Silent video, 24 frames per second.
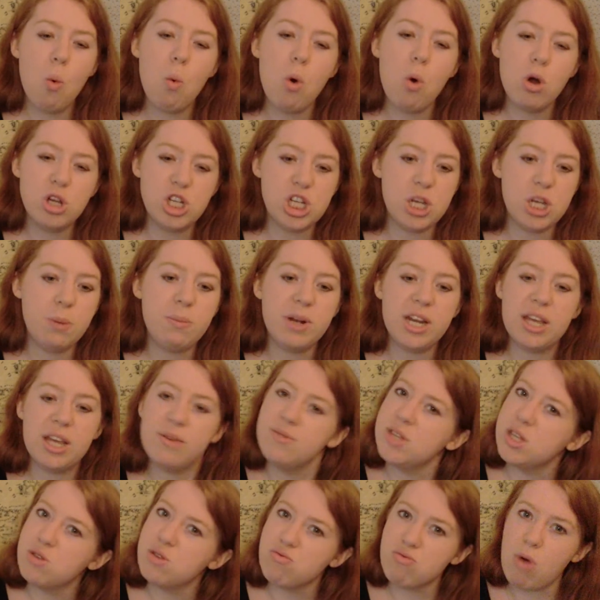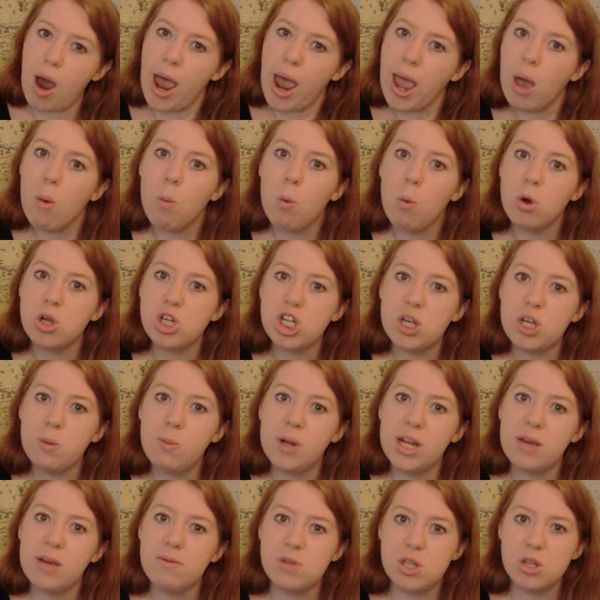what she believes is right and what she
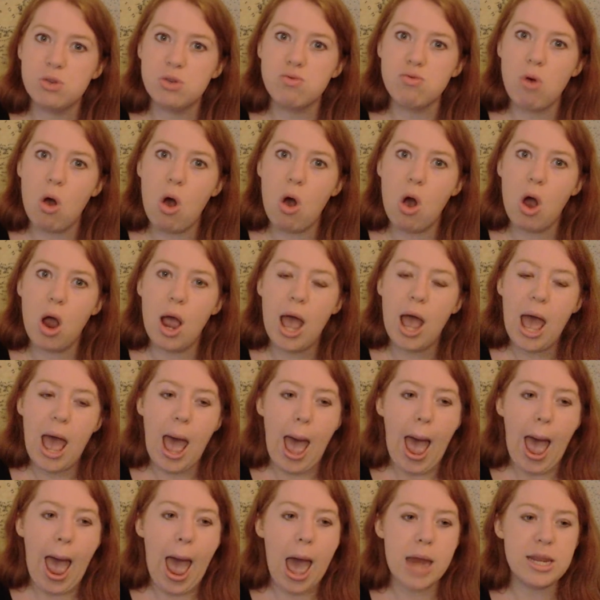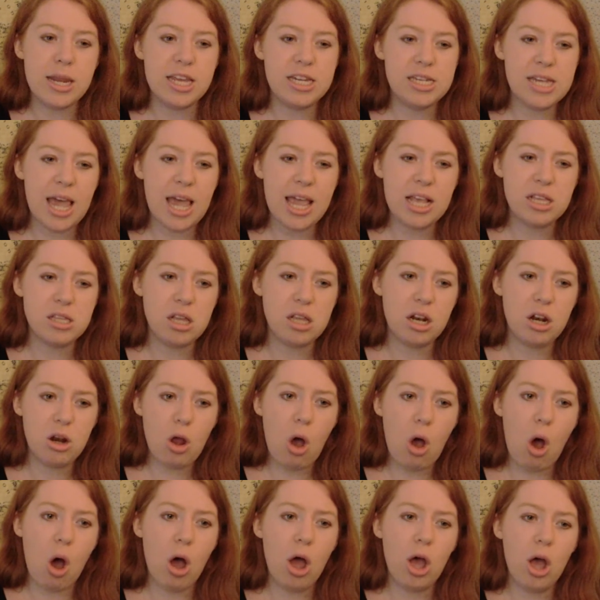believes is wrong, and it takes a
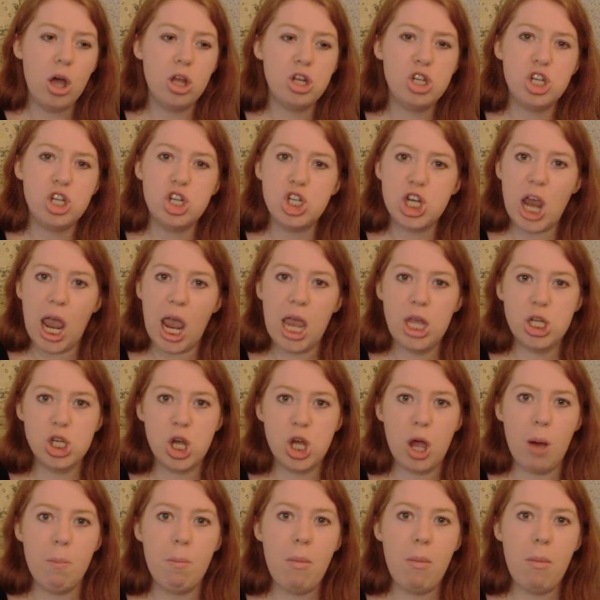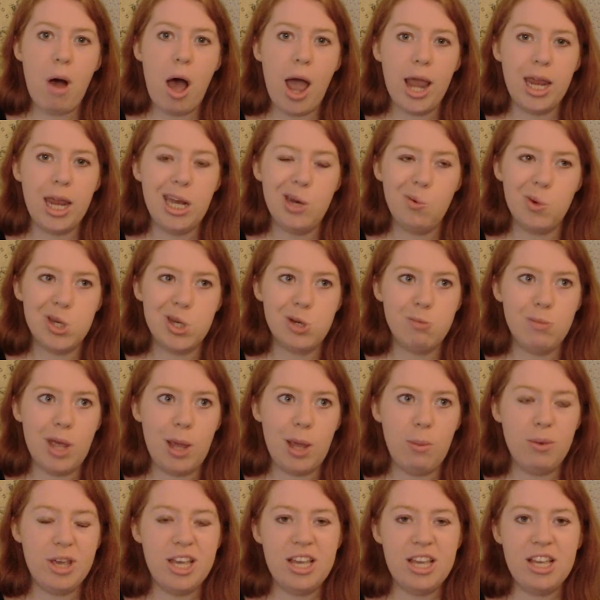lot to change her mind, which
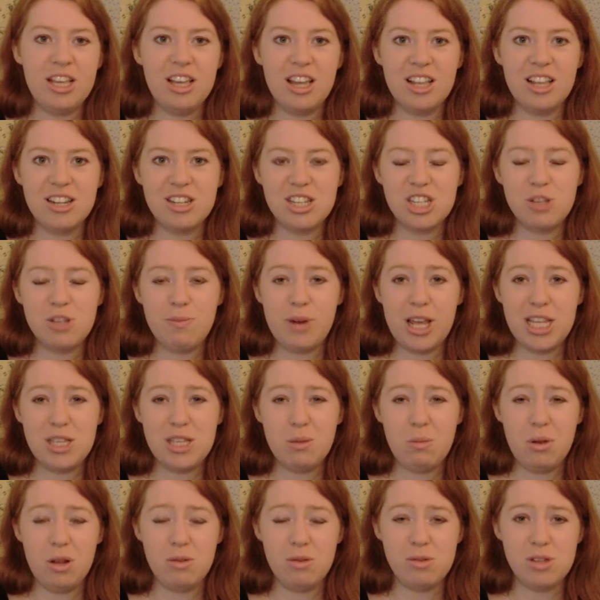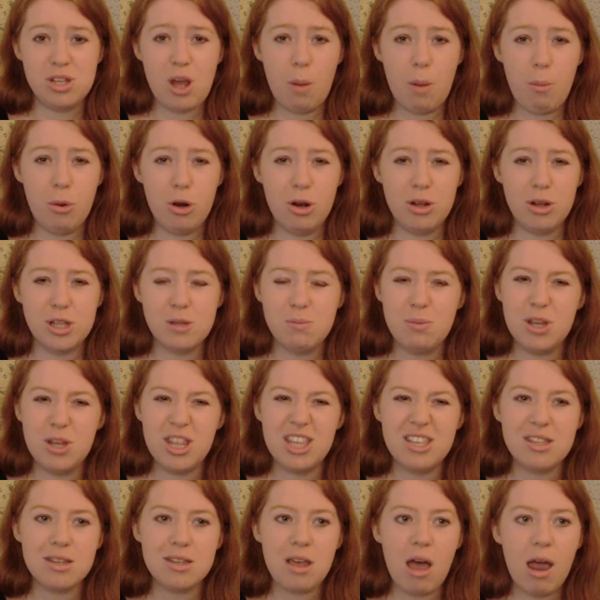maybe displays a bit of stubbornness, but
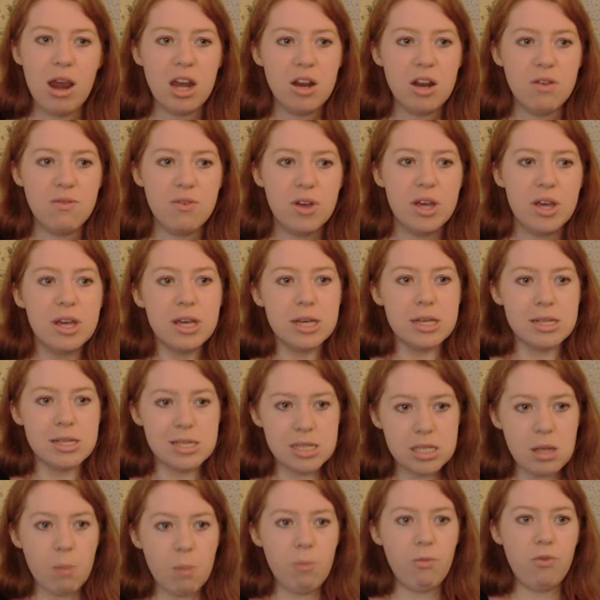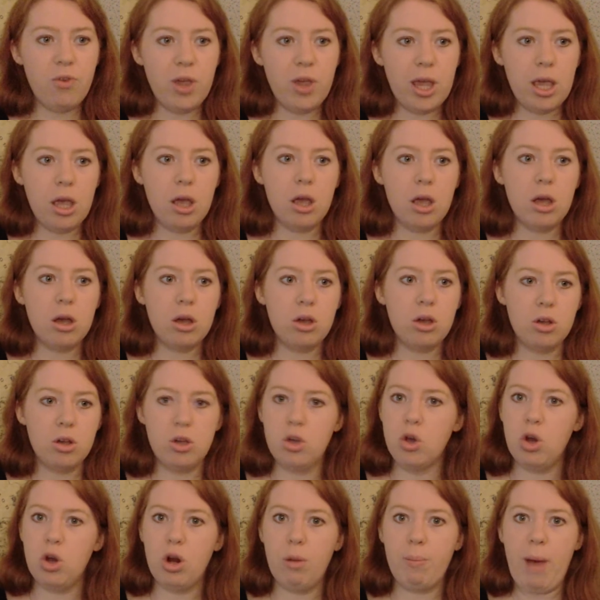there's kind of something
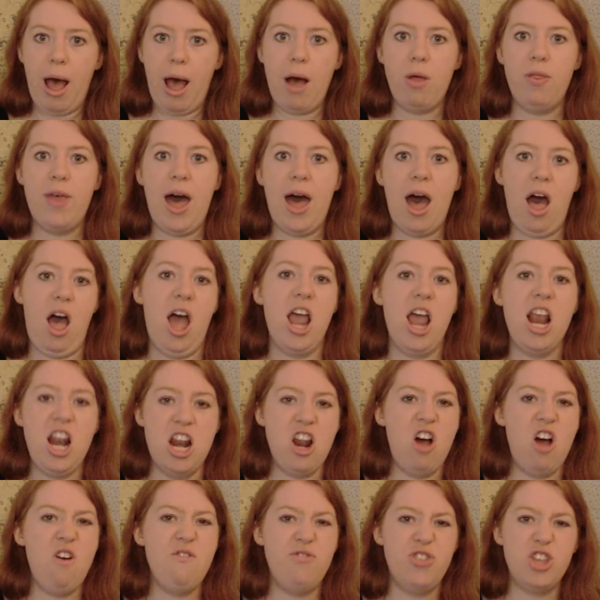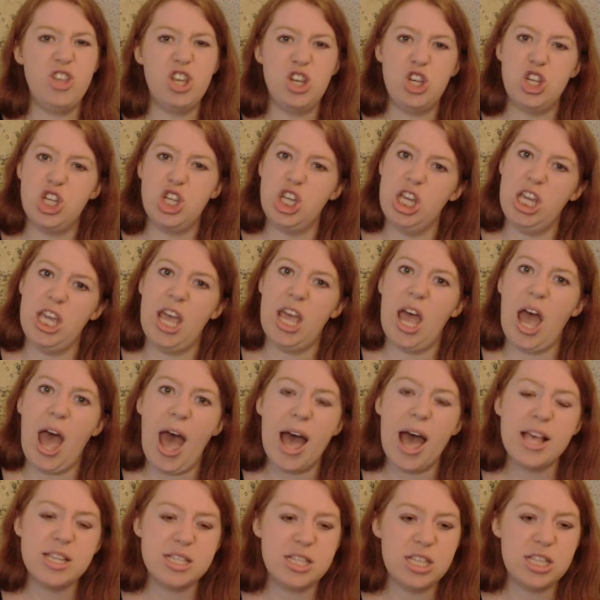good about that. I love that she
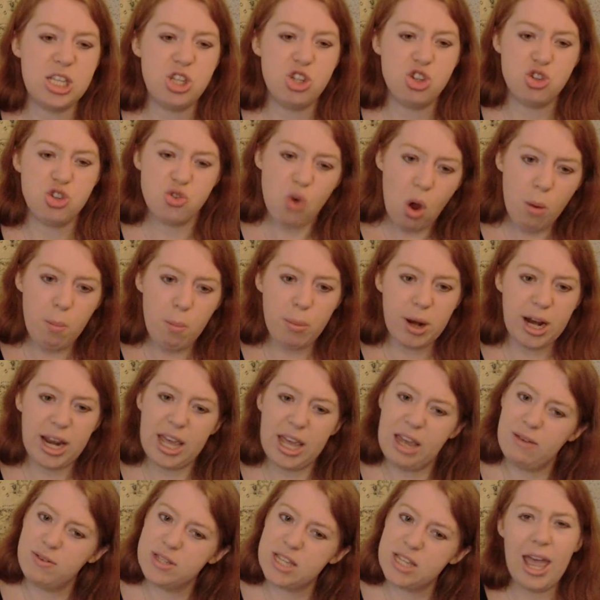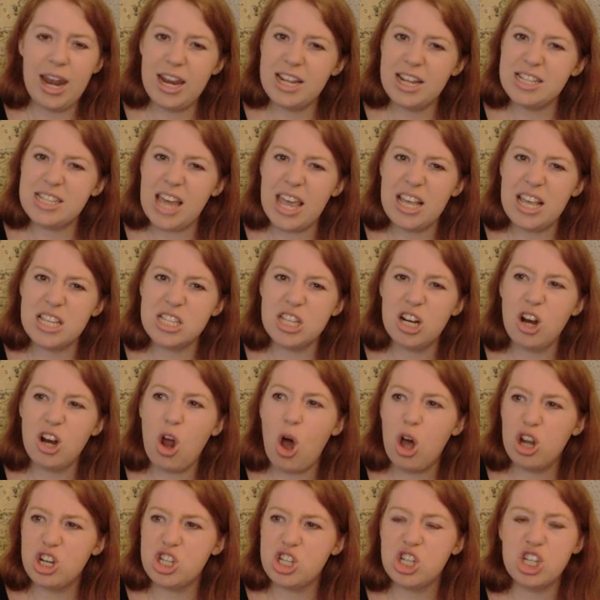has these strong beliefs and it takes a
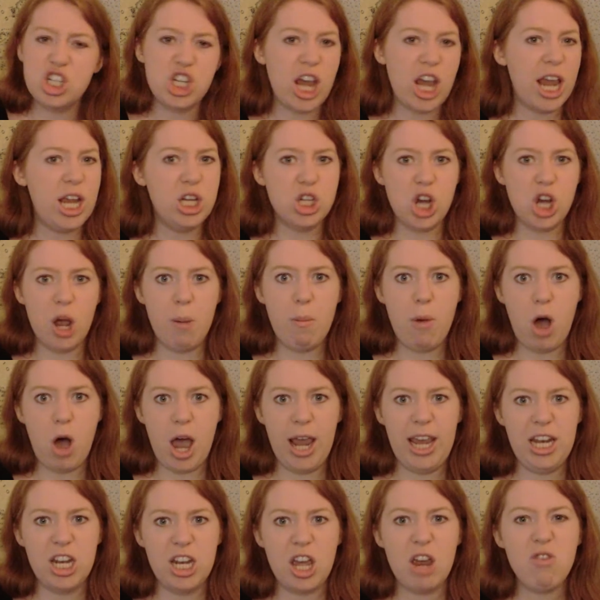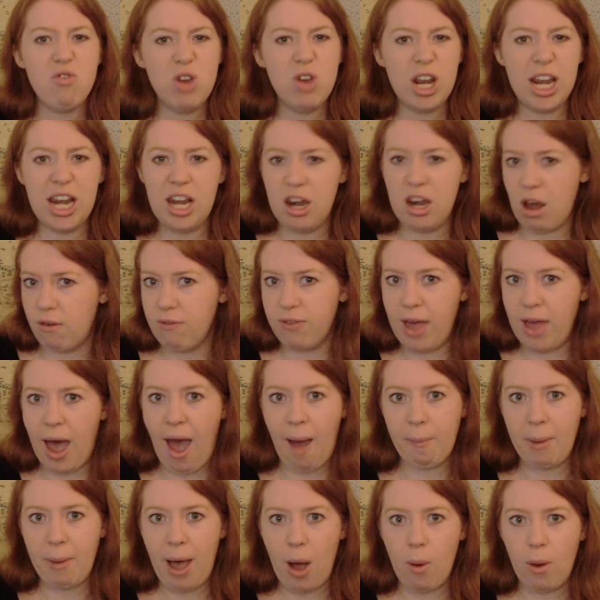lot to change her mind. I really love that
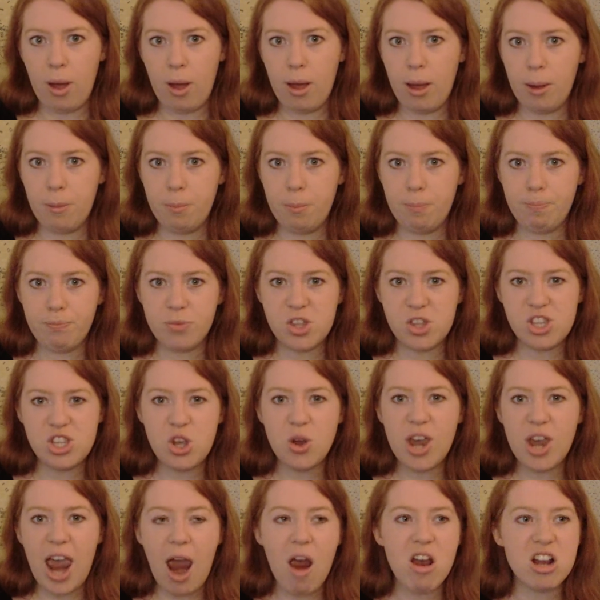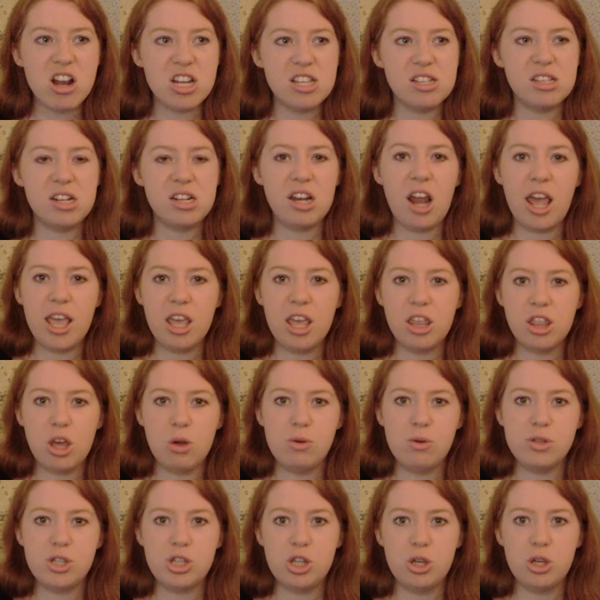about her. So characters like
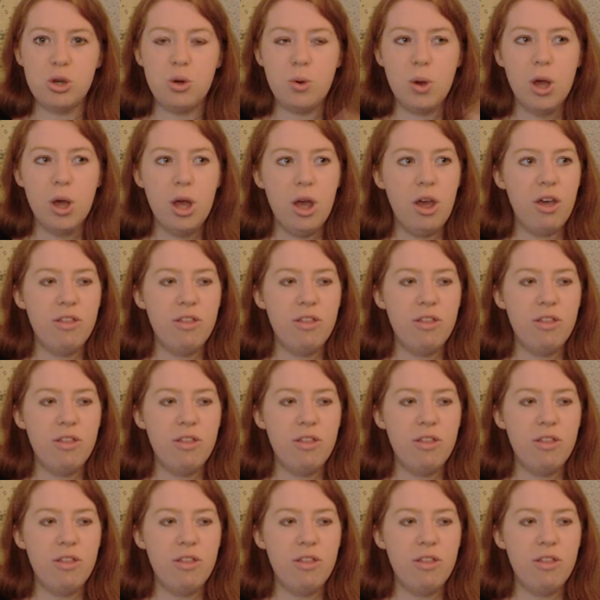those two,